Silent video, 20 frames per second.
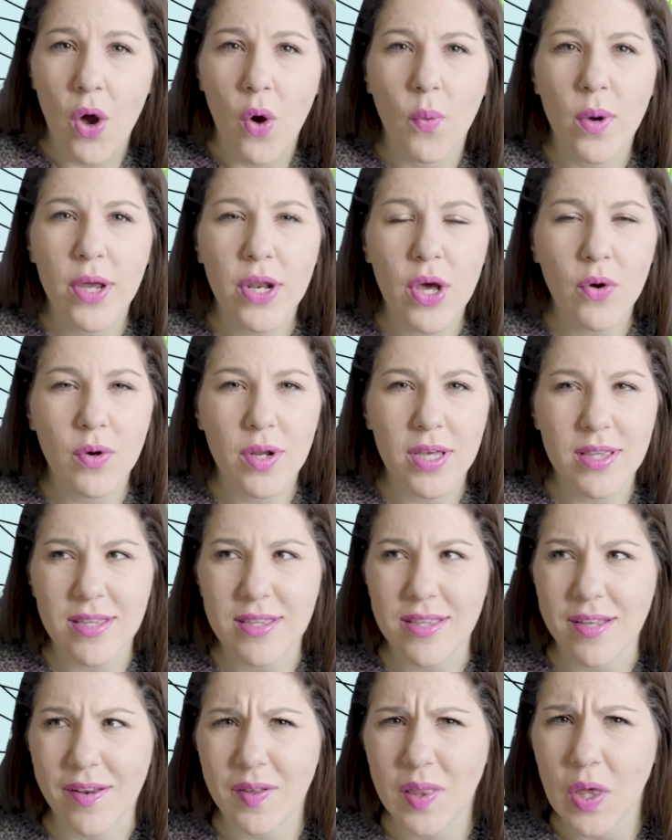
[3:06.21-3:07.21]
We don't
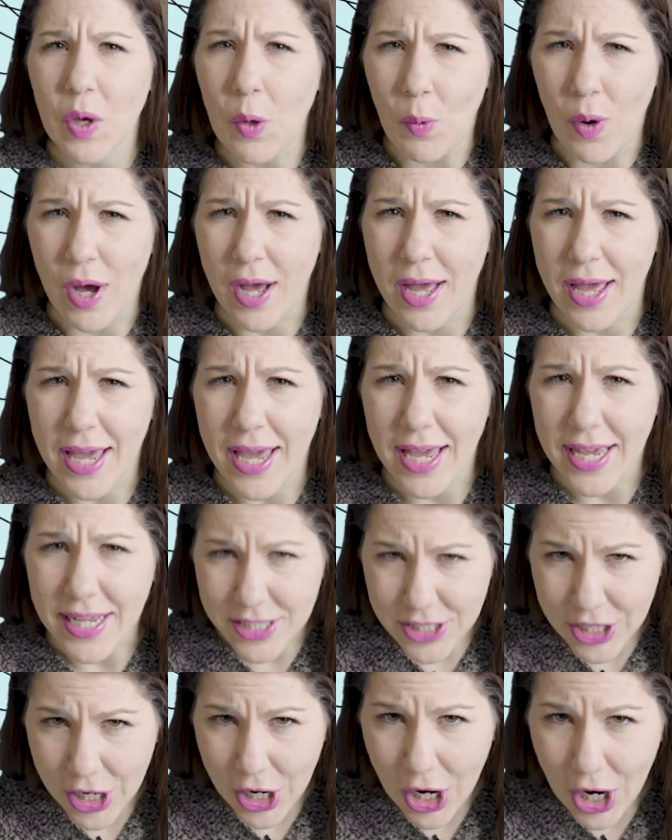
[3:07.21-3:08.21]
necessarily want
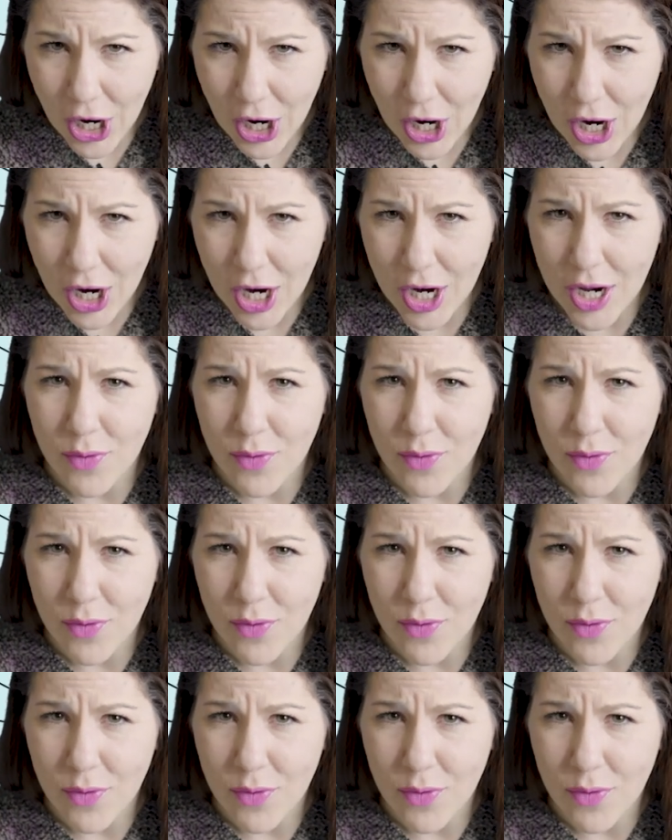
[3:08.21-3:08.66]
HR